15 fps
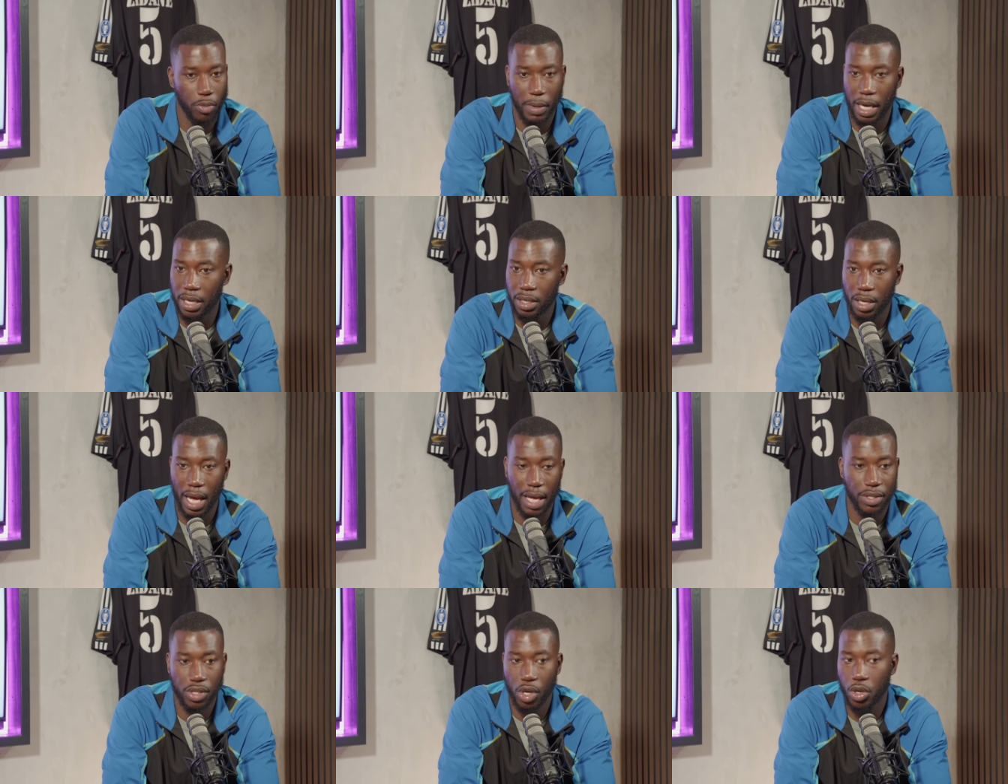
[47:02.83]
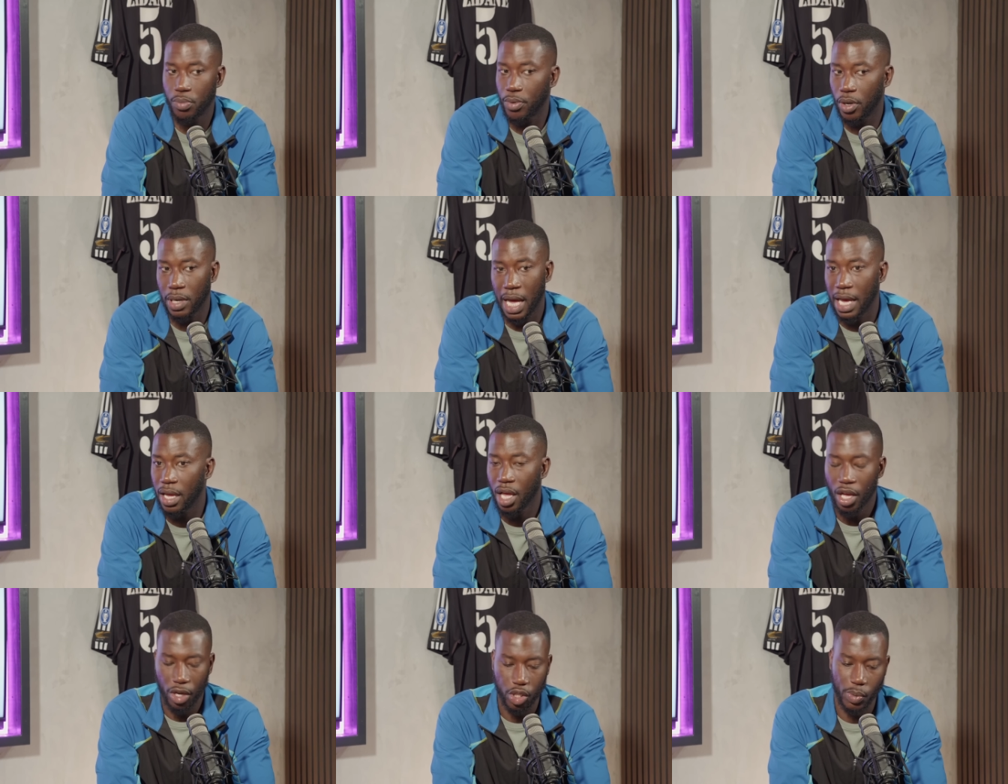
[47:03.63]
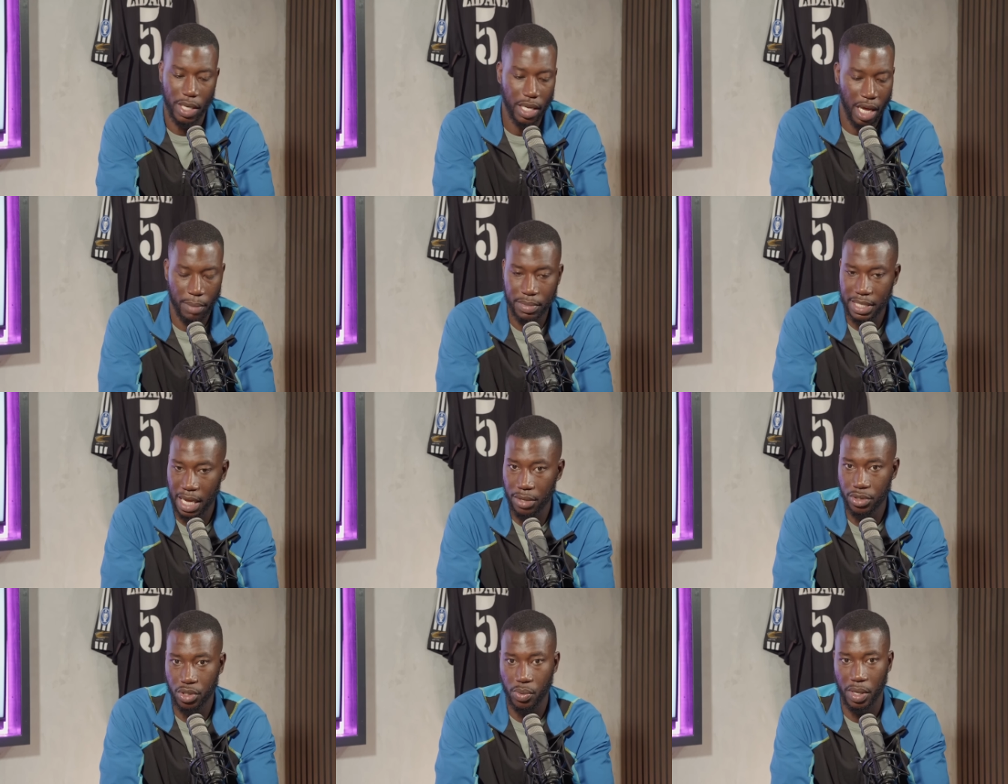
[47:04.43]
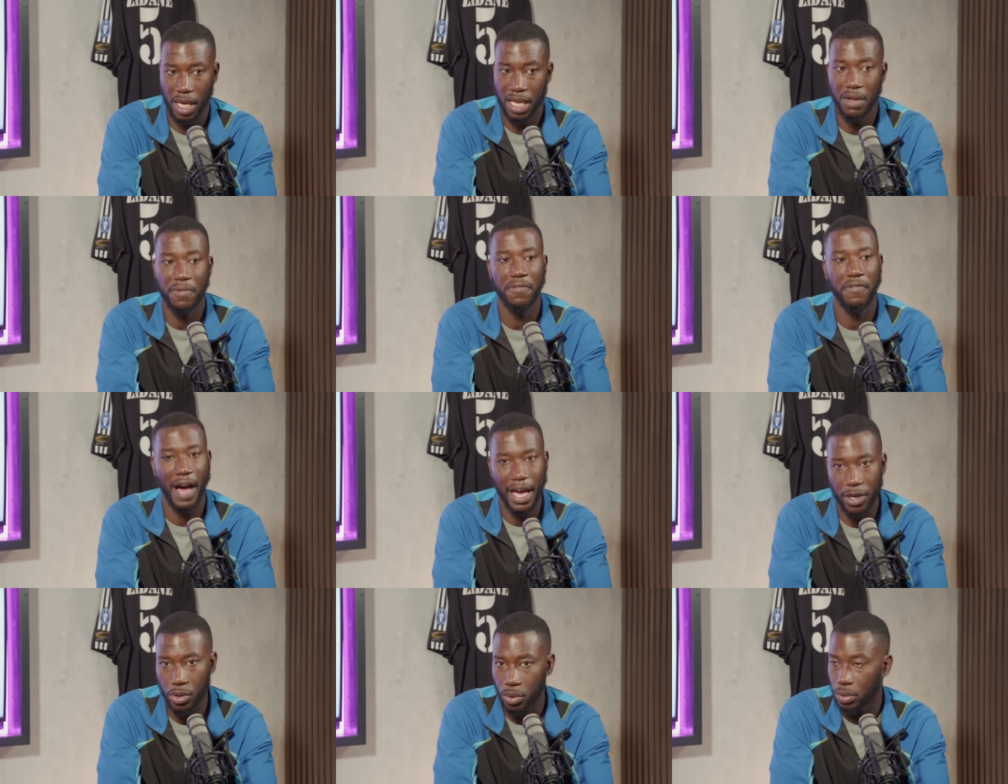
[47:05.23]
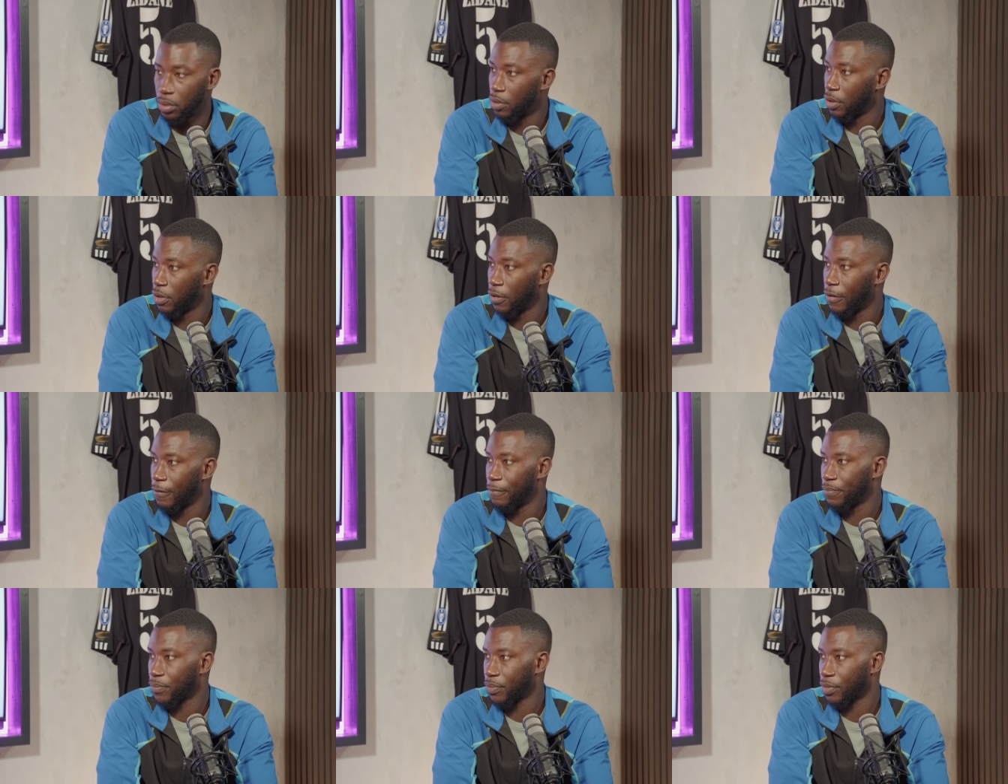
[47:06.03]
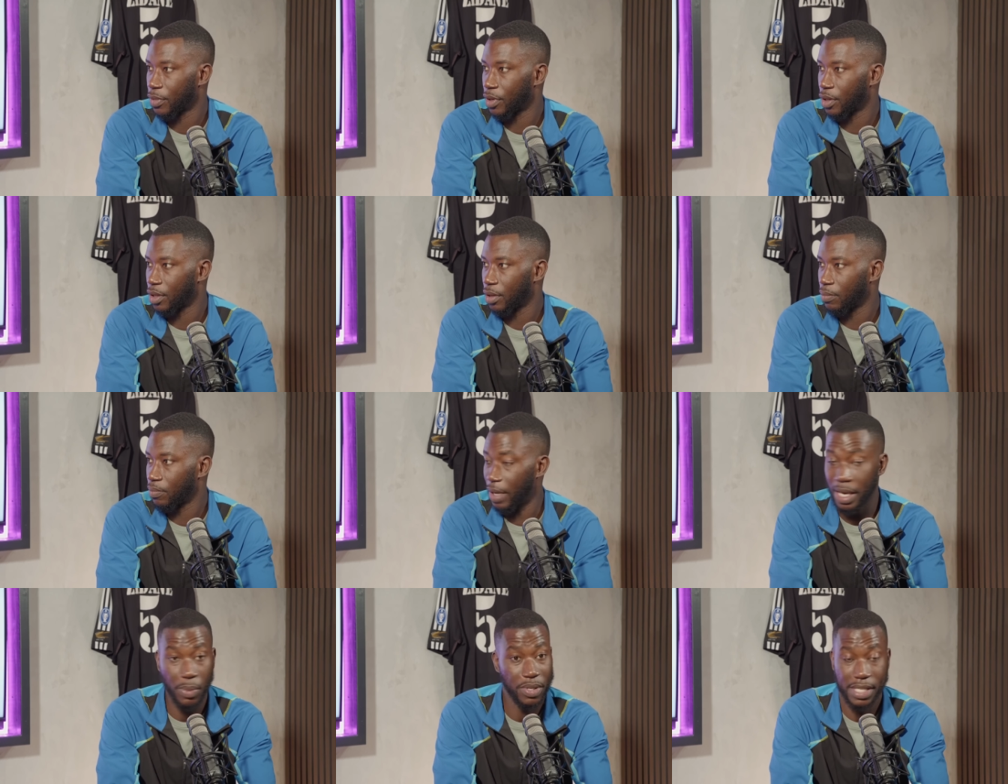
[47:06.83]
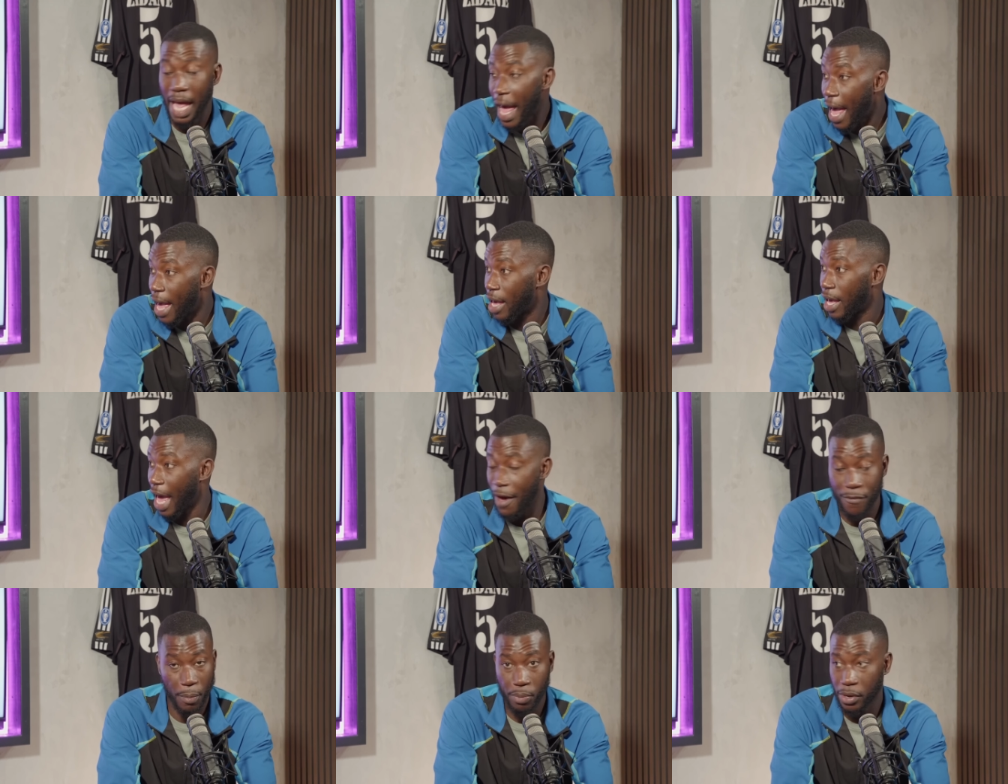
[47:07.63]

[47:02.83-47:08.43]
man. Eto'o, bro, like because when it comes down to it, in a final, he was there. He was there, he ever was